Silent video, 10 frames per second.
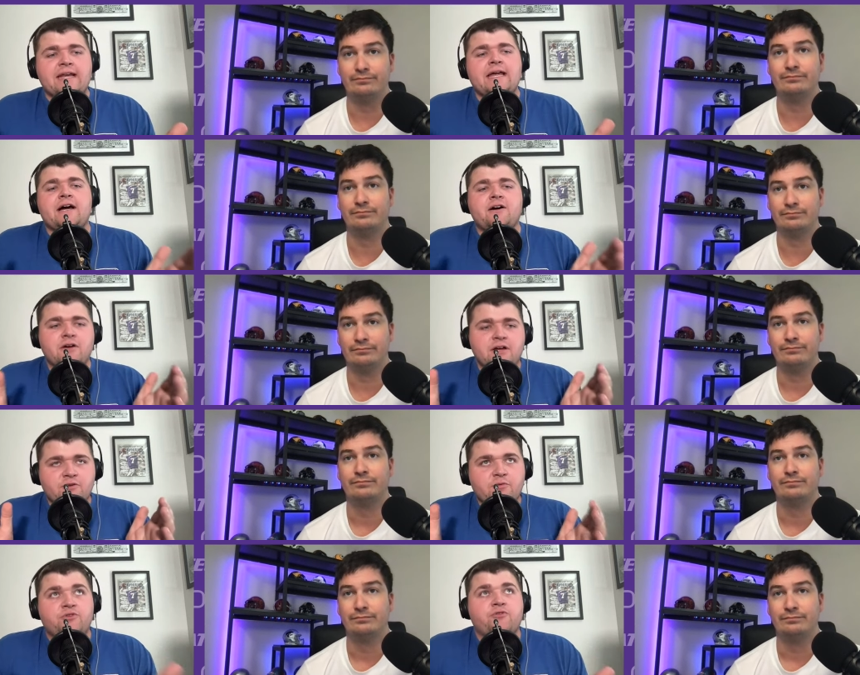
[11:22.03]
Speaker 1: now
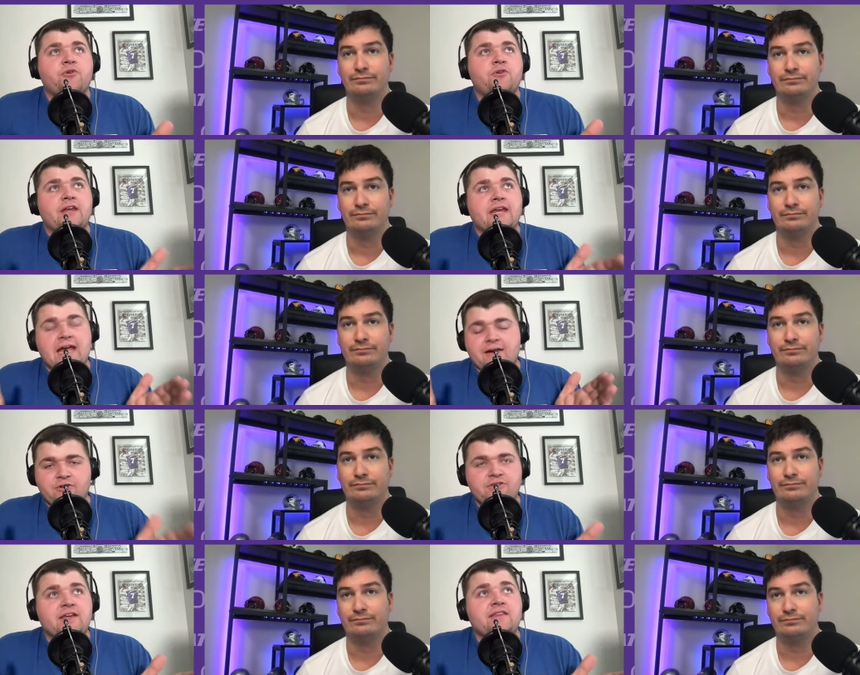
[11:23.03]
recruiting,
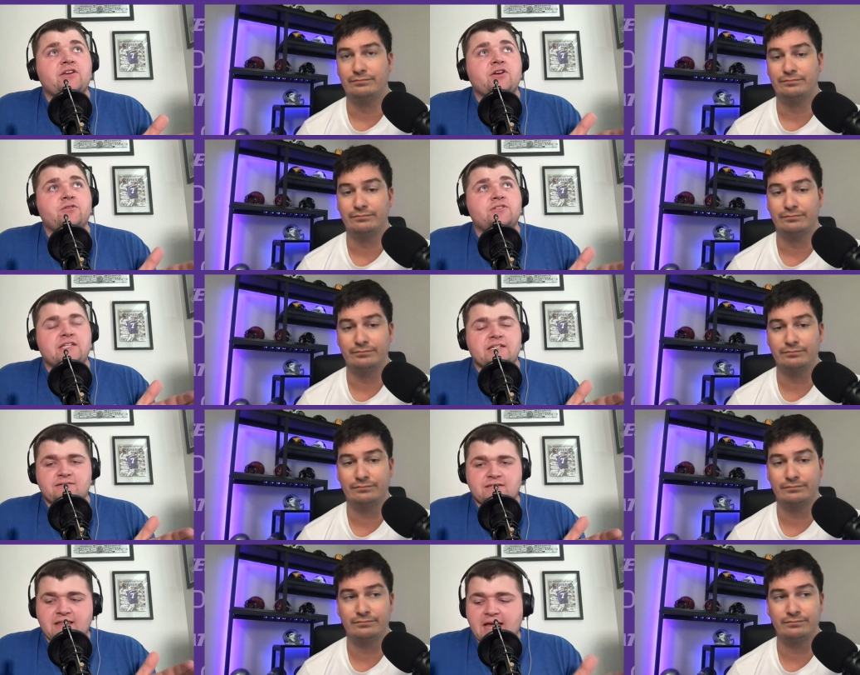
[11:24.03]
everything that goes
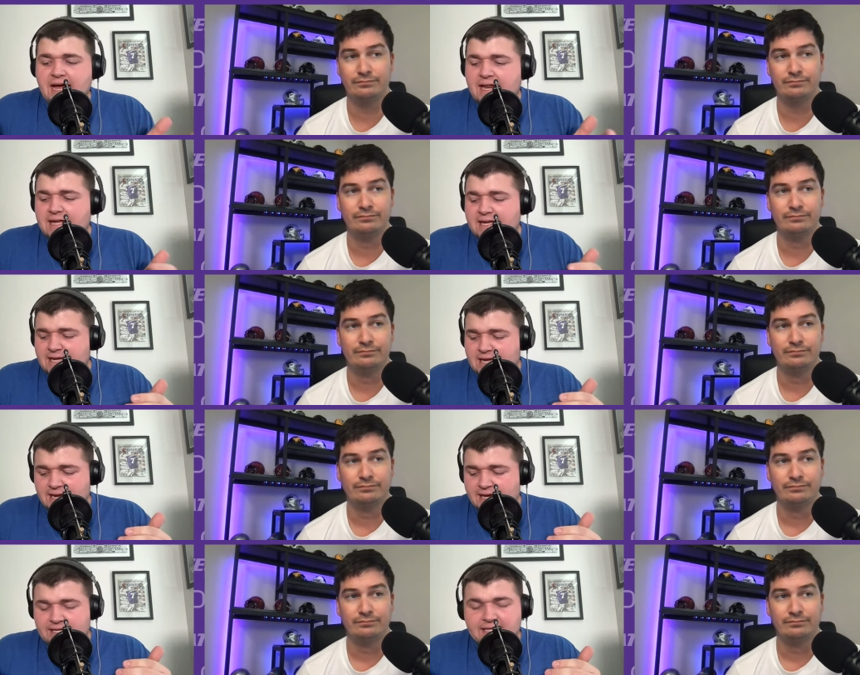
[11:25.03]
into that.
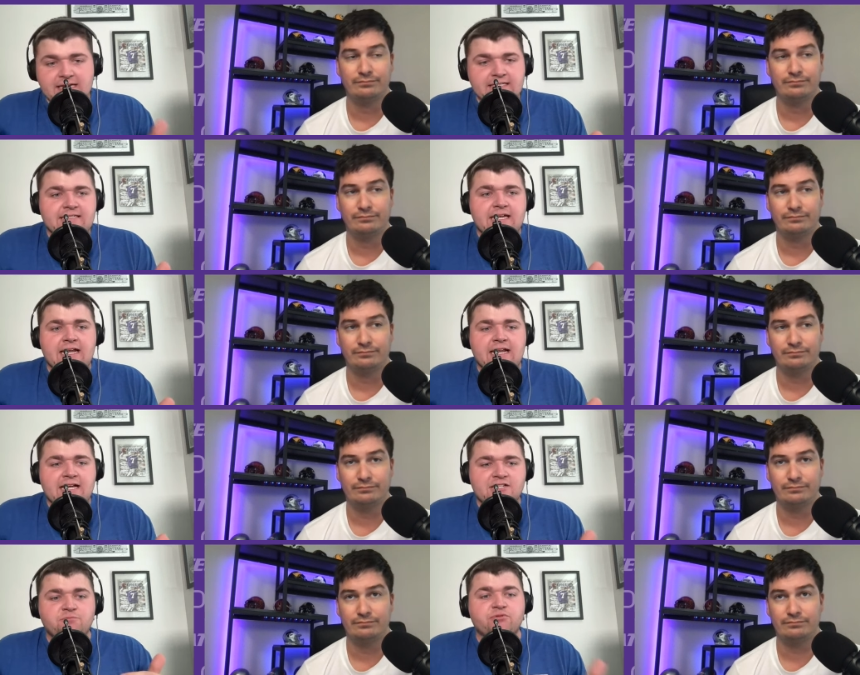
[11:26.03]
And K State
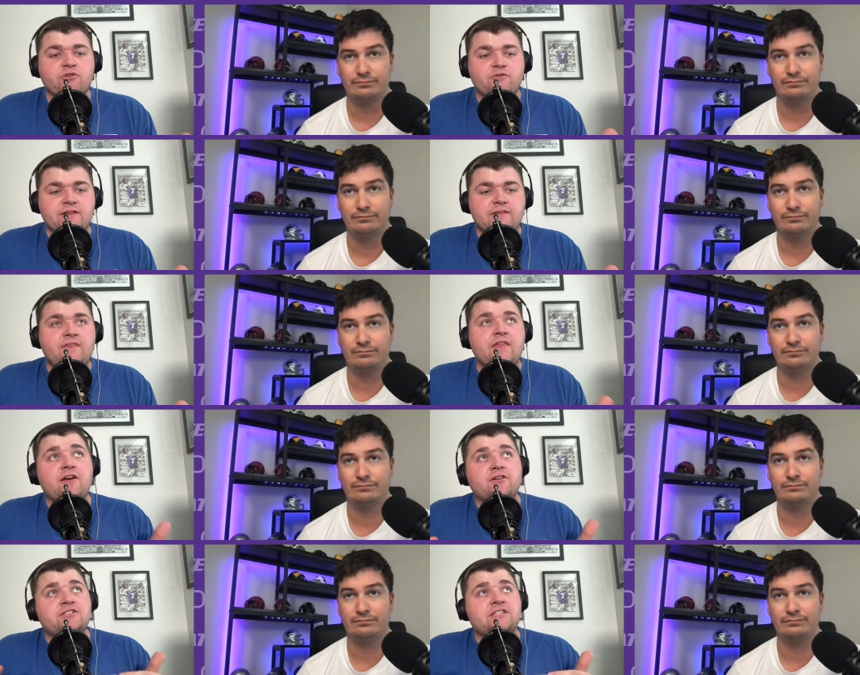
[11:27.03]
has proven that they
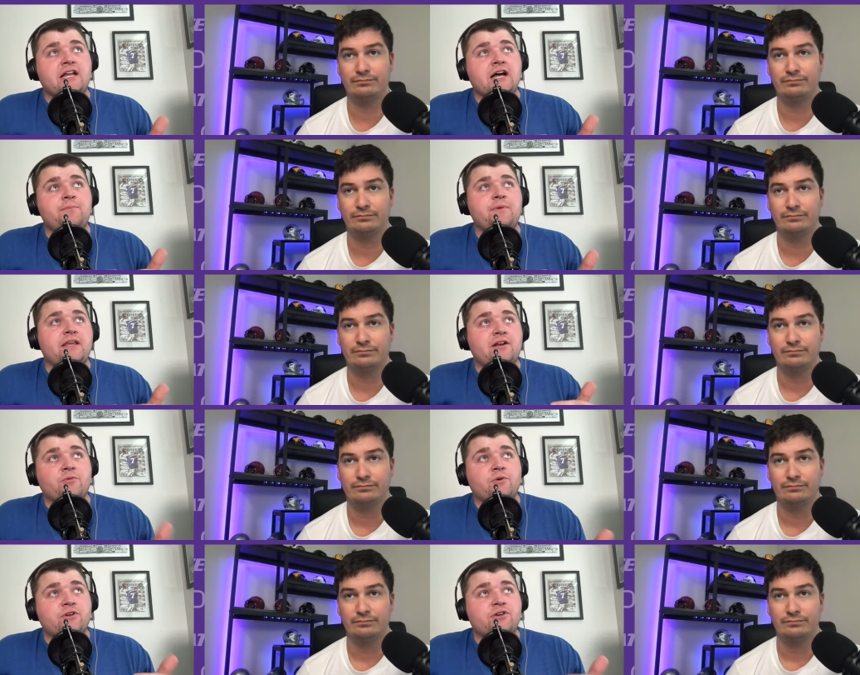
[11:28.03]
are set up and in a
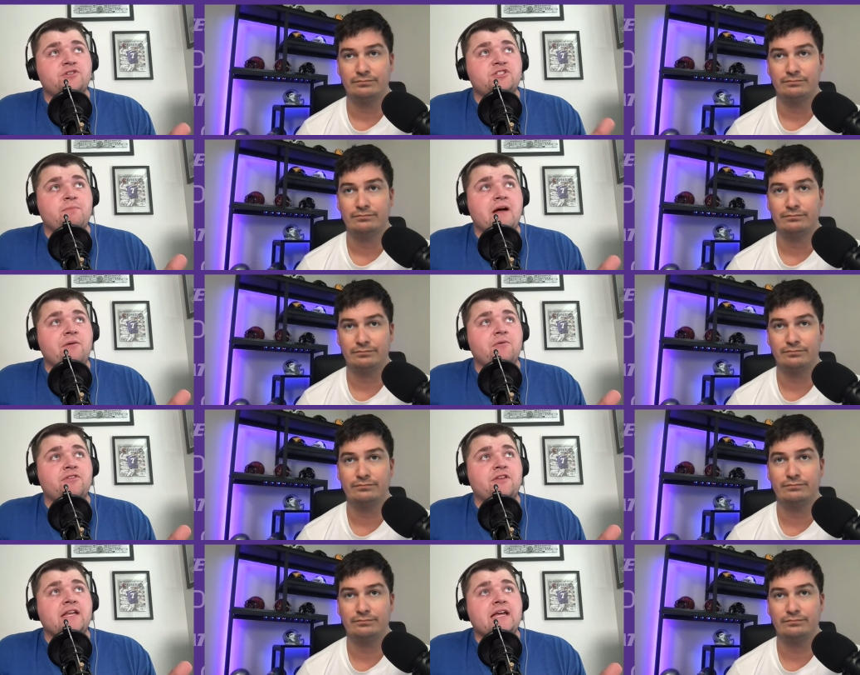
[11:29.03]
really good spot with it.